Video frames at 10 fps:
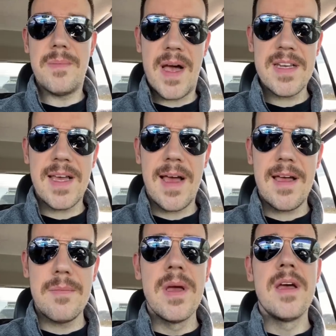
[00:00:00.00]
it my
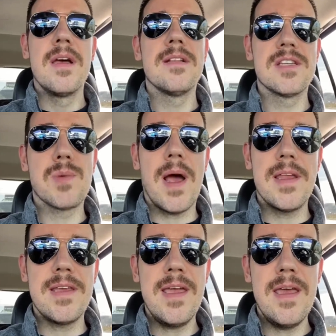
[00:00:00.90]
time? Let's
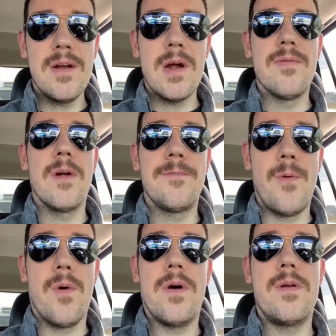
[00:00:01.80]
ride the heater of our
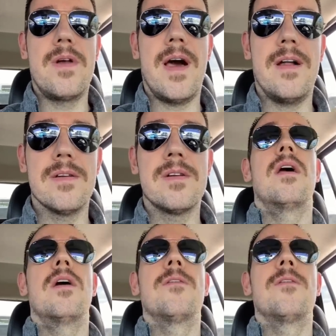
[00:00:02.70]
$400